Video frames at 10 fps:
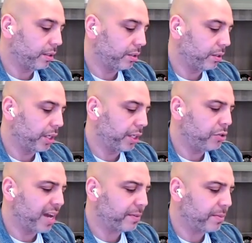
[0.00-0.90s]
and you
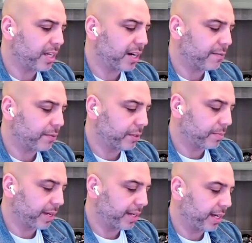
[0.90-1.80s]
have to be careful
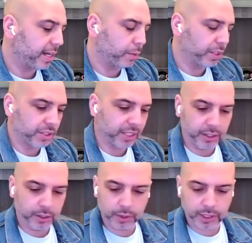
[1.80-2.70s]
depending on what state
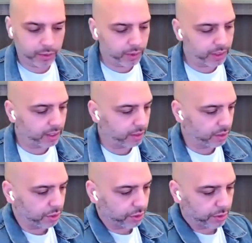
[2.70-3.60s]
you're in or what the
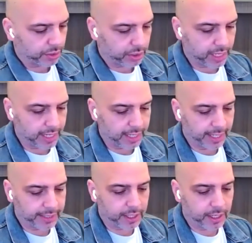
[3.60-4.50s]
insurance
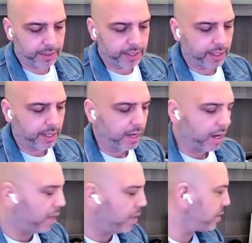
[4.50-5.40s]
guidelines are. But
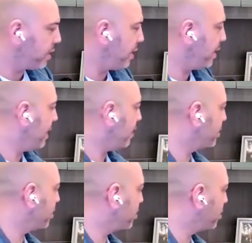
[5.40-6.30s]
Allstate
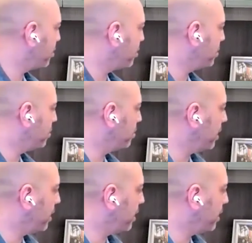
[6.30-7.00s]
allows us to do